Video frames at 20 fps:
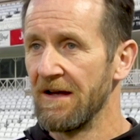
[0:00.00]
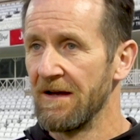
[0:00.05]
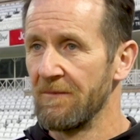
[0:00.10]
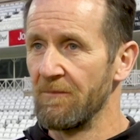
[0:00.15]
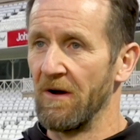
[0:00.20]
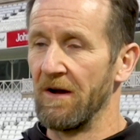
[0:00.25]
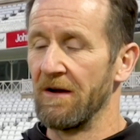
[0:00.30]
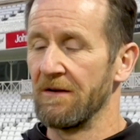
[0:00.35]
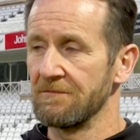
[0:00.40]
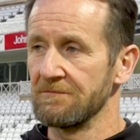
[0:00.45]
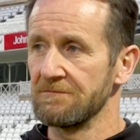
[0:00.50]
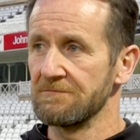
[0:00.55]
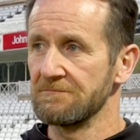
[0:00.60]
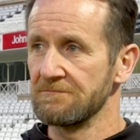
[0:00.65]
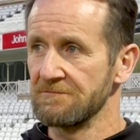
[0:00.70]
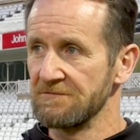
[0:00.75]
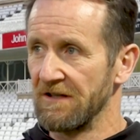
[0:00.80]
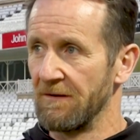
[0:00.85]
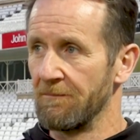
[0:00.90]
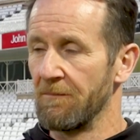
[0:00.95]
but
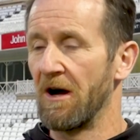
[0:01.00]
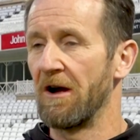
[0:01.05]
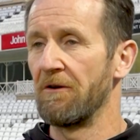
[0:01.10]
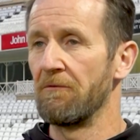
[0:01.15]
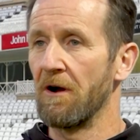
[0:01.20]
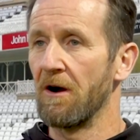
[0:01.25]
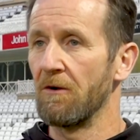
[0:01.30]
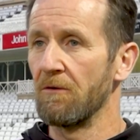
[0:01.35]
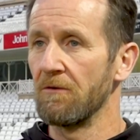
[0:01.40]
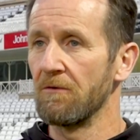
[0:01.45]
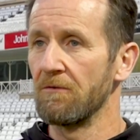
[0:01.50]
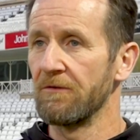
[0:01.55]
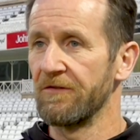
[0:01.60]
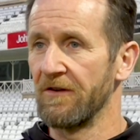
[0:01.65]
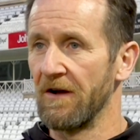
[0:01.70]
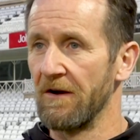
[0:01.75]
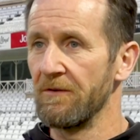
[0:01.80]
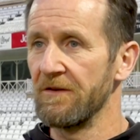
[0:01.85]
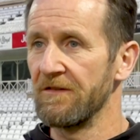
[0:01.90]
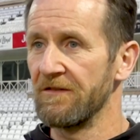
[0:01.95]
my role
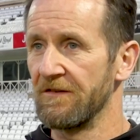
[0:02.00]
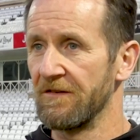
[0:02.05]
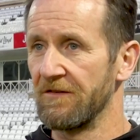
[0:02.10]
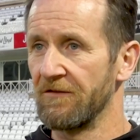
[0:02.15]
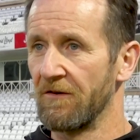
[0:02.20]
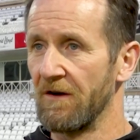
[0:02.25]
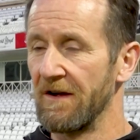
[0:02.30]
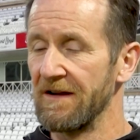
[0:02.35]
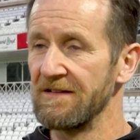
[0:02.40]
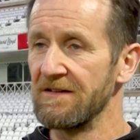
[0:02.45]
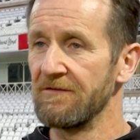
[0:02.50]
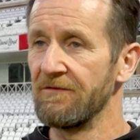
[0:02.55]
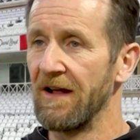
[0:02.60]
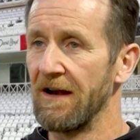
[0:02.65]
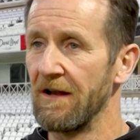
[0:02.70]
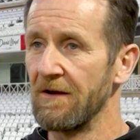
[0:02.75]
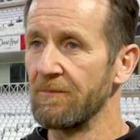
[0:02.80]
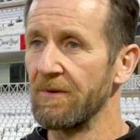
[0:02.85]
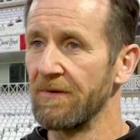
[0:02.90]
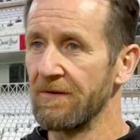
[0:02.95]
also is to try and
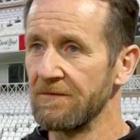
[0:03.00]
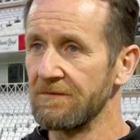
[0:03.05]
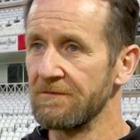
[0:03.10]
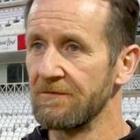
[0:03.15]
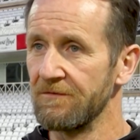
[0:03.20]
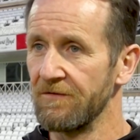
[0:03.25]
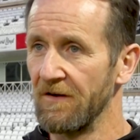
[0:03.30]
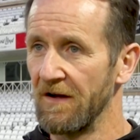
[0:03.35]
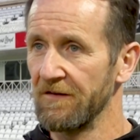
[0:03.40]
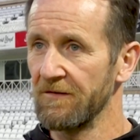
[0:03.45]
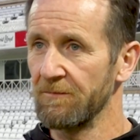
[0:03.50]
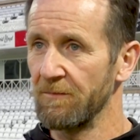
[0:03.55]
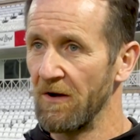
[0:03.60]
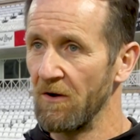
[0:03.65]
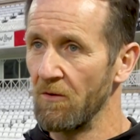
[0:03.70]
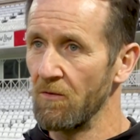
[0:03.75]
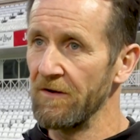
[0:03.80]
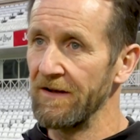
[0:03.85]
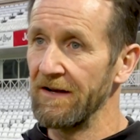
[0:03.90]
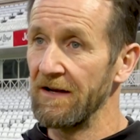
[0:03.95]
develop fast
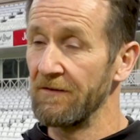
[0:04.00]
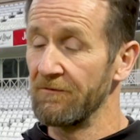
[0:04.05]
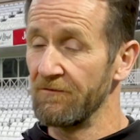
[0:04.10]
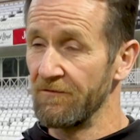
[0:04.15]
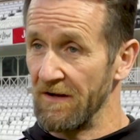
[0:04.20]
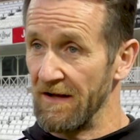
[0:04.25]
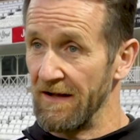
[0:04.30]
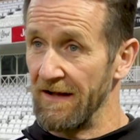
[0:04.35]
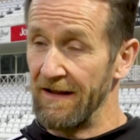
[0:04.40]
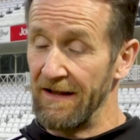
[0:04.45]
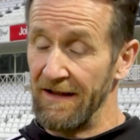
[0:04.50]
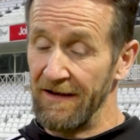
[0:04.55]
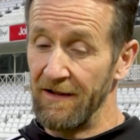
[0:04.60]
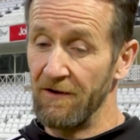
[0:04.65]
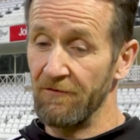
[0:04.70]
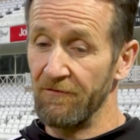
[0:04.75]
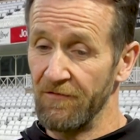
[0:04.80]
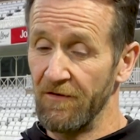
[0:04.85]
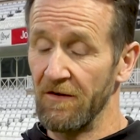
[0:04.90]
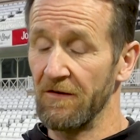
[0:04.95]
bowling and
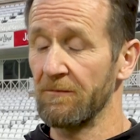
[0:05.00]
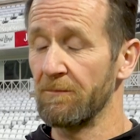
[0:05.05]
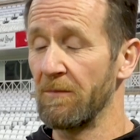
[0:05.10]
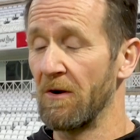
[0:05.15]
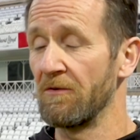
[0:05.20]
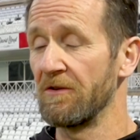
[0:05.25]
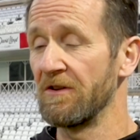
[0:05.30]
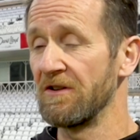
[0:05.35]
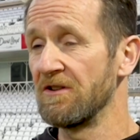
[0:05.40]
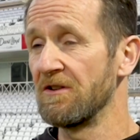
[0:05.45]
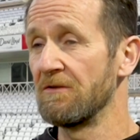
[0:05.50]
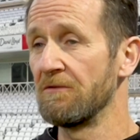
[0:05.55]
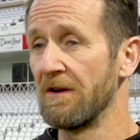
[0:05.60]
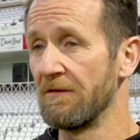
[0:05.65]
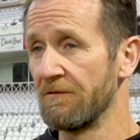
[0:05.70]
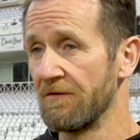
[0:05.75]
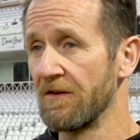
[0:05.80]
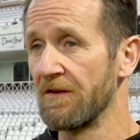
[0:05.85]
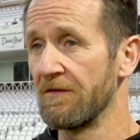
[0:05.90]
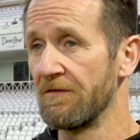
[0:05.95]
our fast bowling
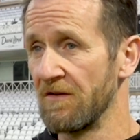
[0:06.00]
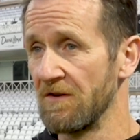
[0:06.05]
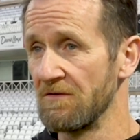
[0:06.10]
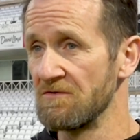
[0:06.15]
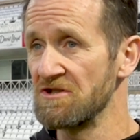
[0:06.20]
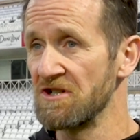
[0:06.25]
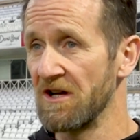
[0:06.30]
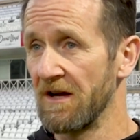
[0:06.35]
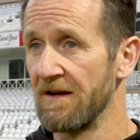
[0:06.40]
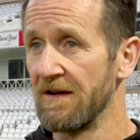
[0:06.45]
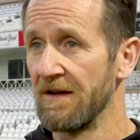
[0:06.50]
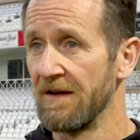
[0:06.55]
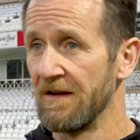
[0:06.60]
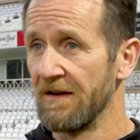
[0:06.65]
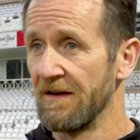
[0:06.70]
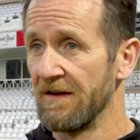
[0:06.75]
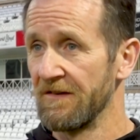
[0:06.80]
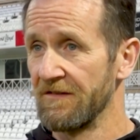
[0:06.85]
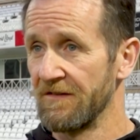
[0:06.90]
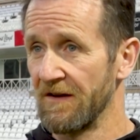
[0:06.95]
unit for the future.
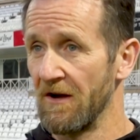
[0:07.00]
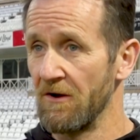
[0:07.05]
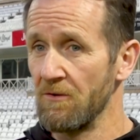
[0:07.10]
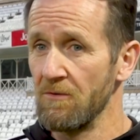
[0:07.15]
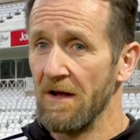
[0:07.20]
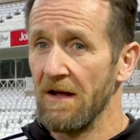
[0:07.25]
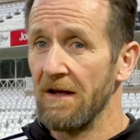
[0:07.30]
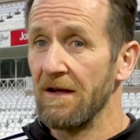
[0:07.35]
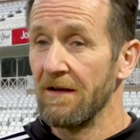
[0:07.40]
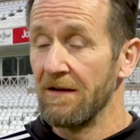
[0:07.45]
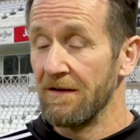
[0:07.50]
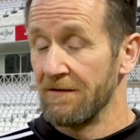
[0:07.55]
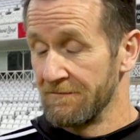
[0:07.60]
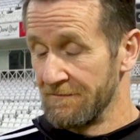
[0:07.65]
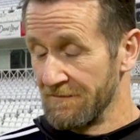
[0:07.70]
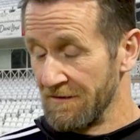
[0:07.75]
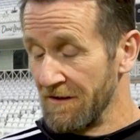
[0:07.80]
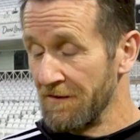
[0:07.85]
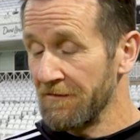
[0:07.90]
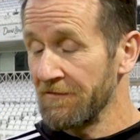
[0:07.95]
So
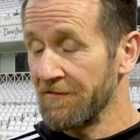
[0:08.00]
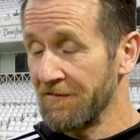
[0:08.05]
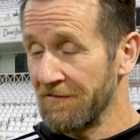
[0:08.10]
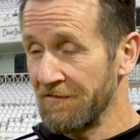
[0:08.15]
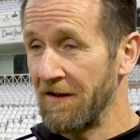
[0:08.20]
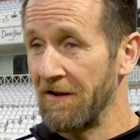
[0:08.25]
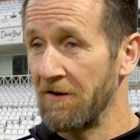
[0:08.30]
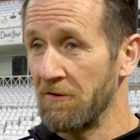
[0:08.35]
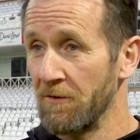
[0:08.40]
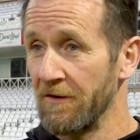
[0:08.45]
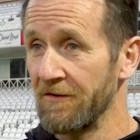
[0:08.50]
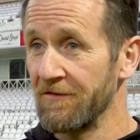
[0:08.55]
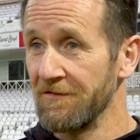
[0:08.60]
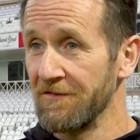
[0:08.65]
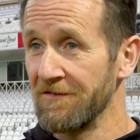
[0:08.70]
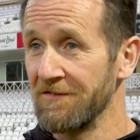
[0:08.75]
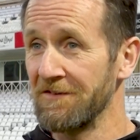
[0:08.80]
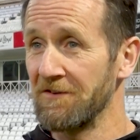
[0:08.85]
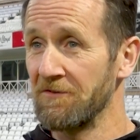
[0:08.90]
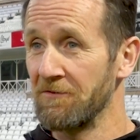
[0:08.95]
answer to that question
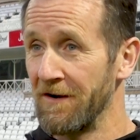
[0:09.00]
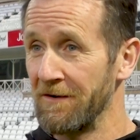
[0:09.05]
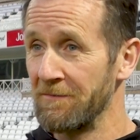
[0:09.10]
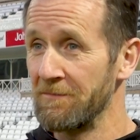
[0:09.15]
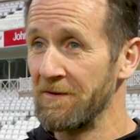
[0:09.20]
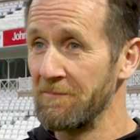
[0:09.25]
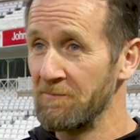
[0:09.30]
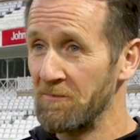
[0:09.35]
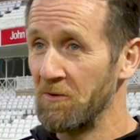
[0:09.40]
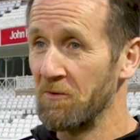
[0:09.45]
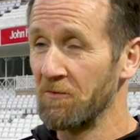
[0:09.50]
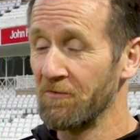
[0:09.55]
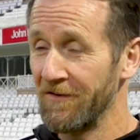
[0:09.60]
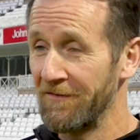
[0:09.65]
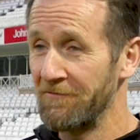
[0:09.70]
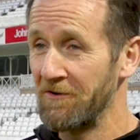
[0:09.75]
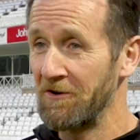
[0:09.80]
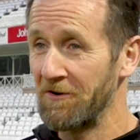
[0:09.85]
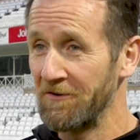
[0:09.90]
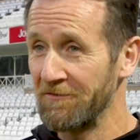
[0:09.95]
is incredibly important to
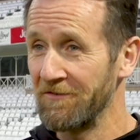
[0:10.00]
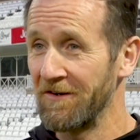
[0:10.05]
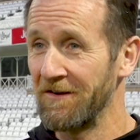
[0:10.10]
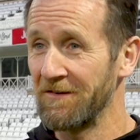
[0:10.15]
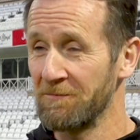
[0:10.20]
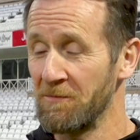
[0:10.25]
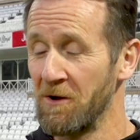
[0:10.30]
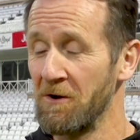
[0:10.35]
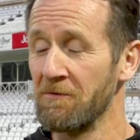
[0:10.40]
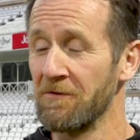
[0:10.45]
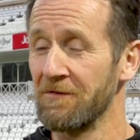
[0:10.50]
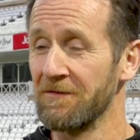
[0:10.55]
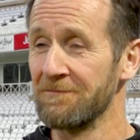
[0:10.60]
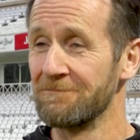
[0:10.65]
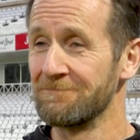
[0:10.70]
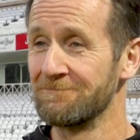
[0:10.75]
have a lot of fast bowlers.